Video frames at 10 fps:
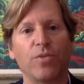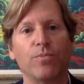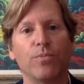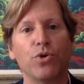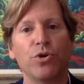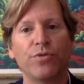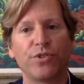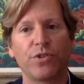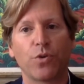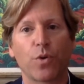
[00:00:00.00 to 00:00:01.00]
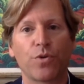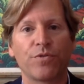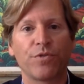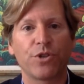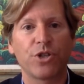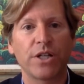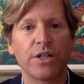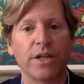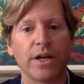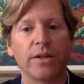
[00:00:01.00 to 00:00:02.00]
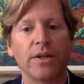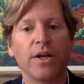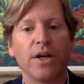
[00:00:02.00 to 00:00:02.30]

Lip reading: moved to Northern Virginia,